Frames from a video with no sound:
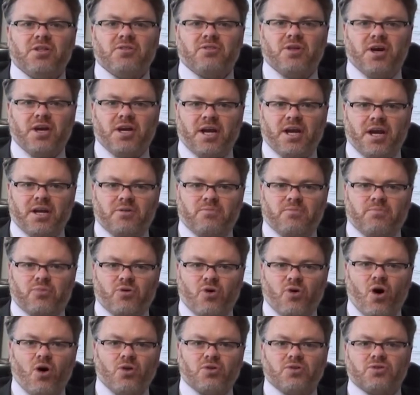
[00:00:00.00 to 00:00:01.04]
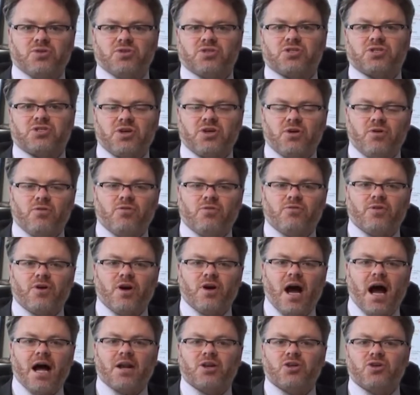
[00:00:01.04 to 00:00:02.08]
they get bronze,
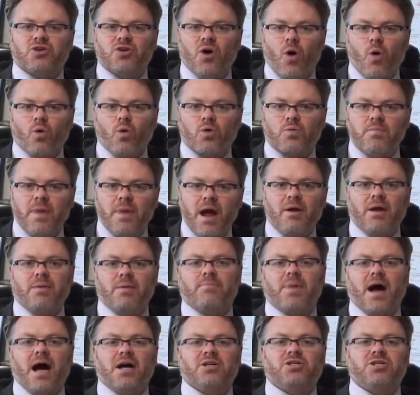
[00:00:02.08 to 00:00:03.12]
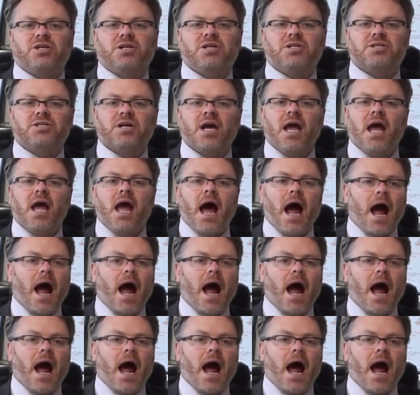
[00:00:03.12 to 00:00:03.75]
silver, and gold merit badges.